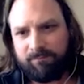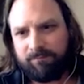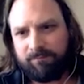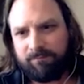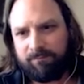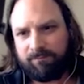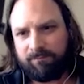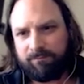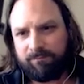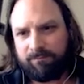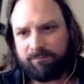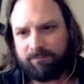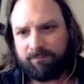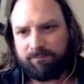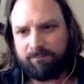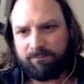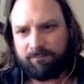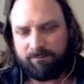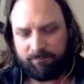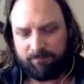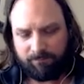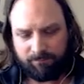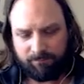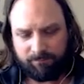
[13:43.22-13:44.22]

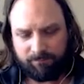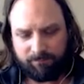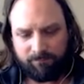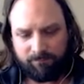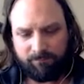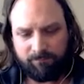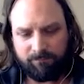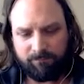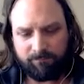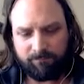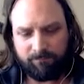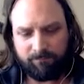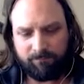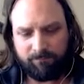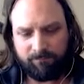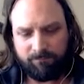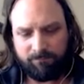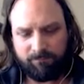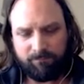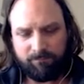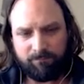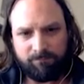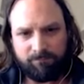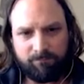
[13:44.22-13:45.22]

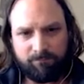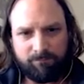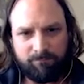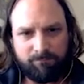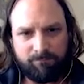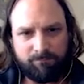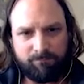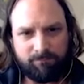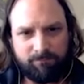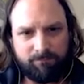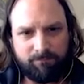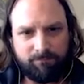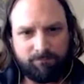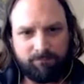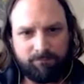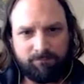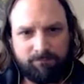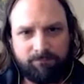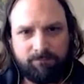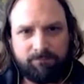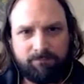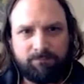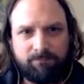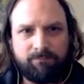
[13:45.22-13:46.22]

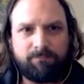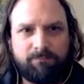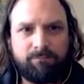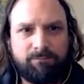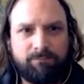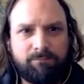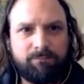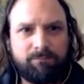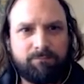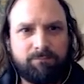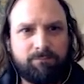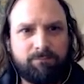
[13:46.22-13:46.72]
No words are spoken by the person on screen.